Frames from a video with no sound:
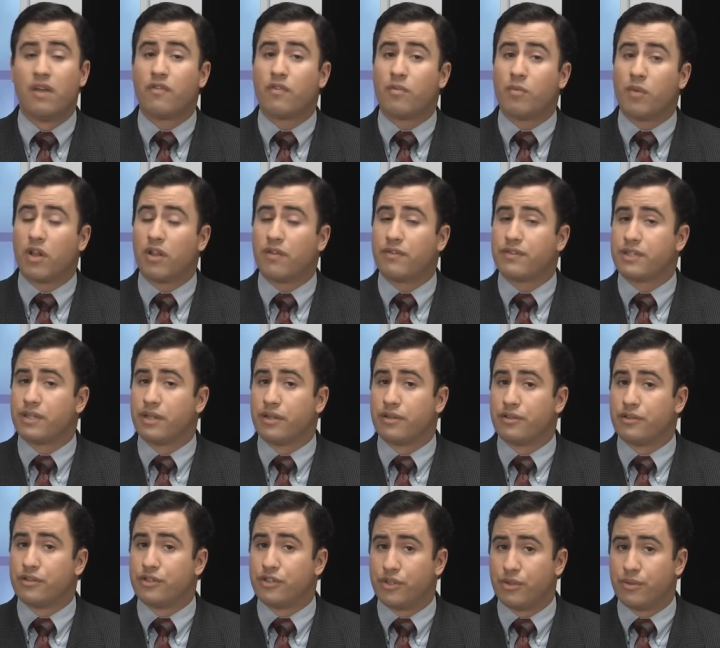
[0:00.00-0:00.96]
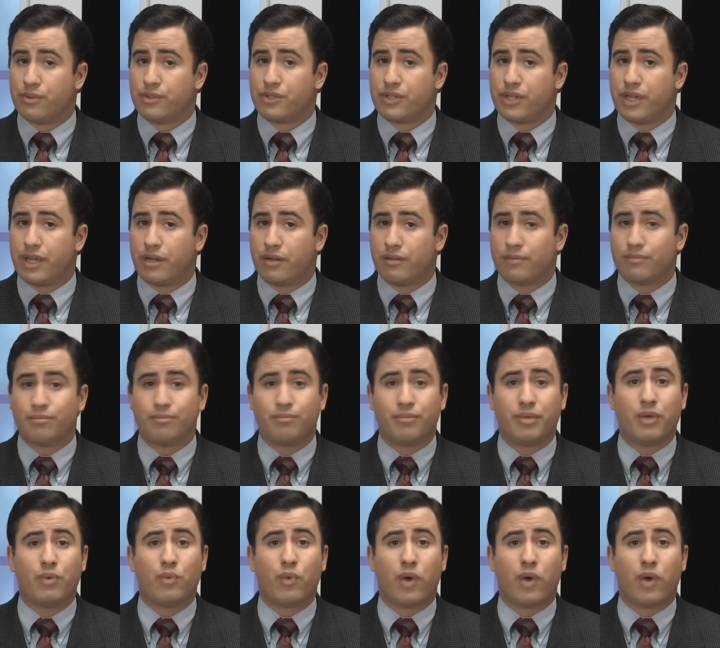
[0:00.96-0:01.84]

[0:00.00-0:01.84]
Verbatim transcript: From all of us here at the Jewish Channel, be